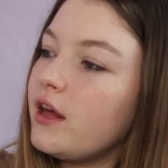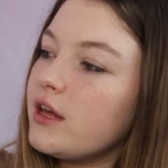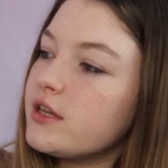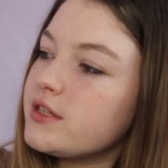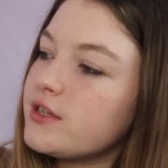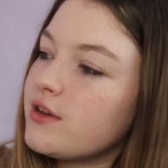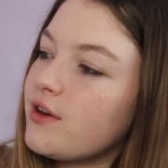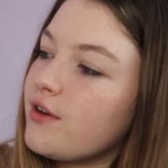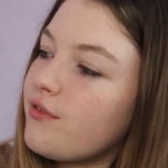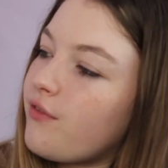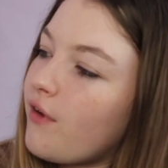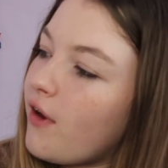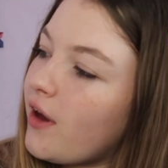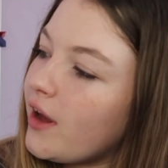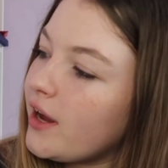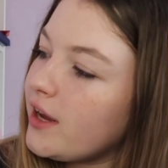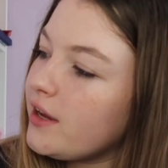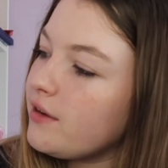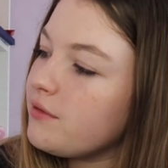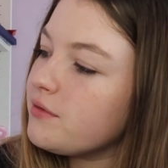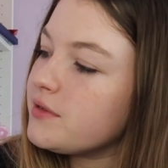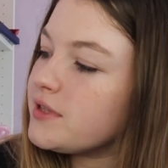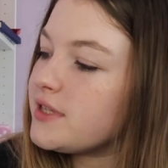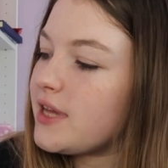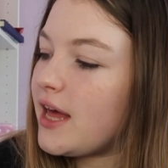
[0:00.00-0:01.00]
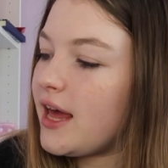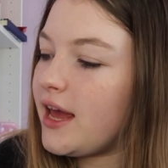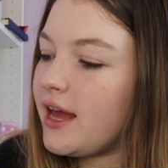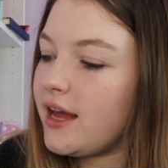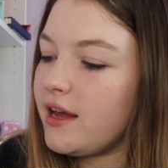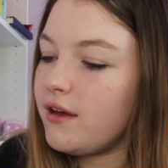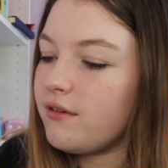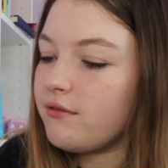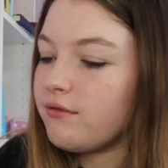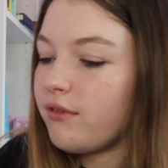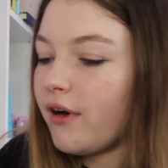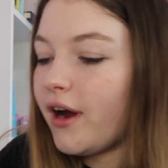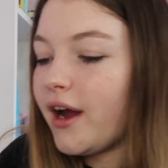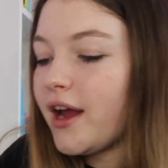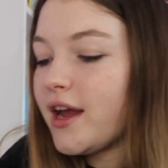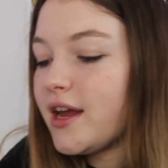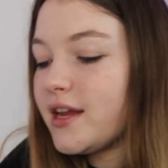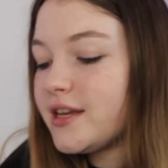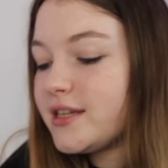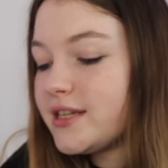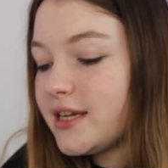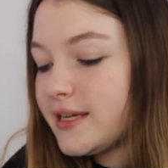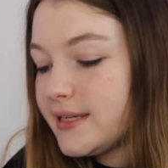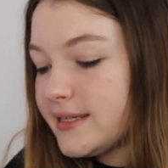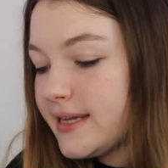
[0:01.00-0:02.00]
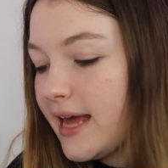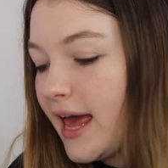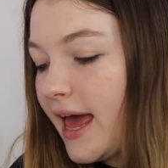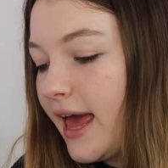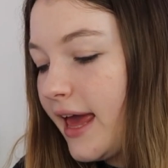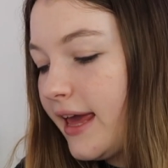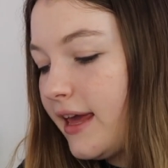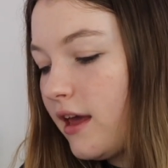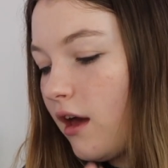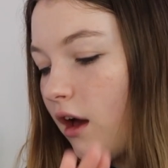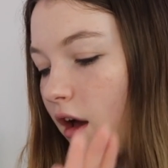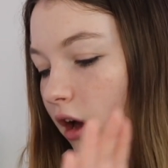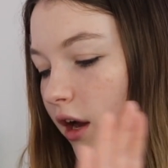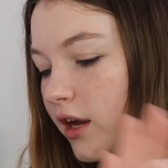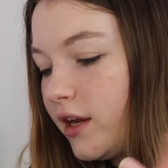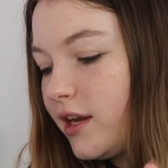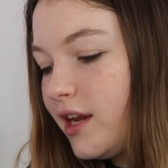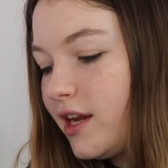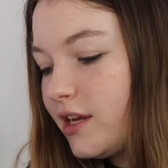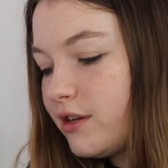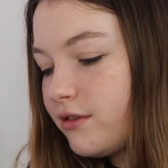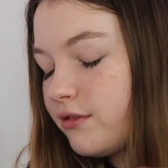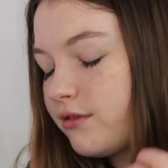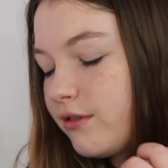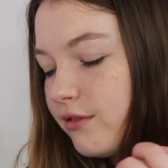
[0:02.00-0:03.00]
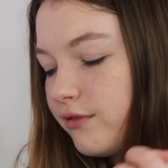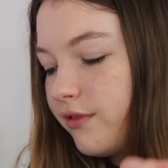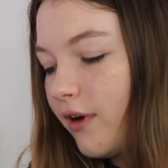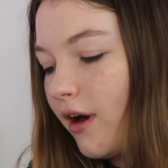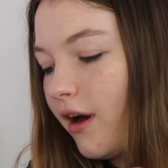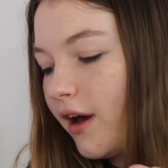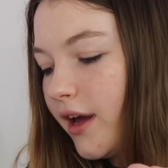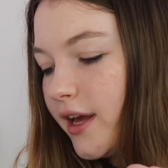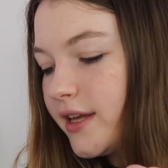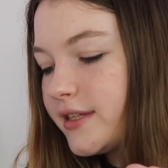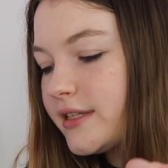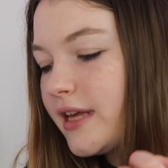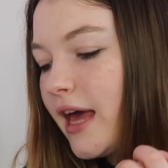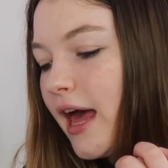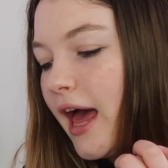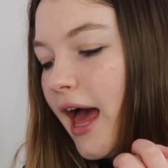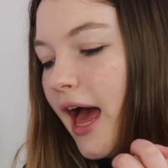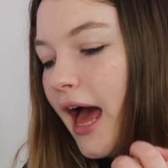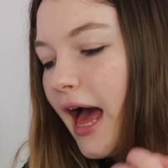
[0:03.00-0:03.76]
So if I say, right, today I need to revise